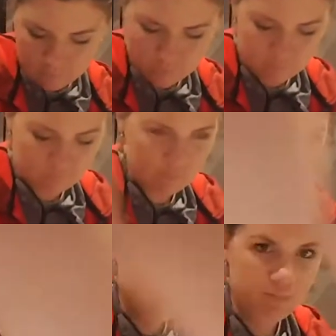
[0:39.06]

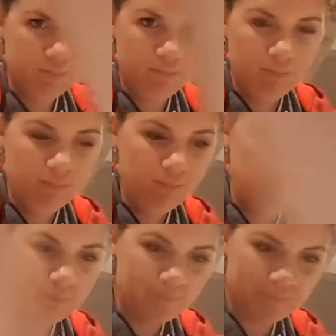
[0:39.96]
these are
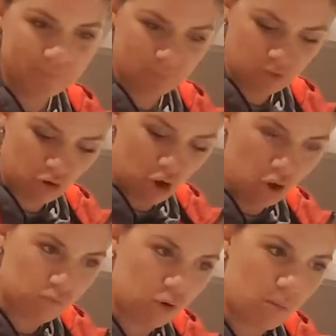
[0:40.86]
robots. They're
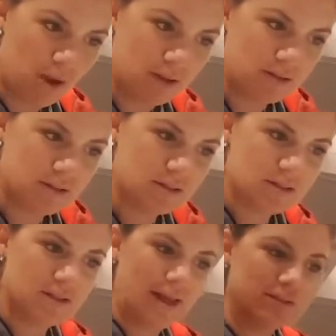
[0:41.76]
all robots?
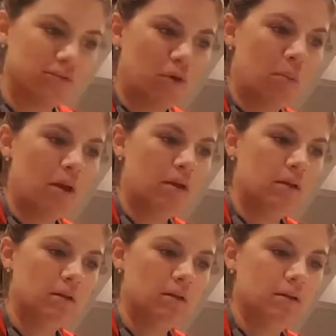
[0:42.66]
Yeah. That's a robot?
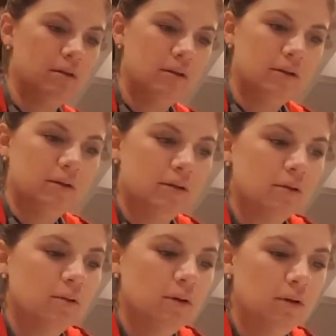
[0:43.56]
Yep.
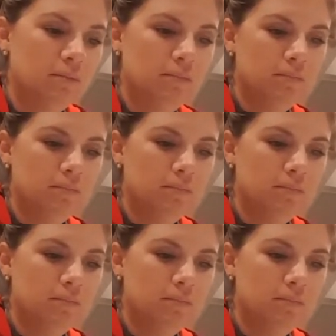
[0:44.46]
Cool.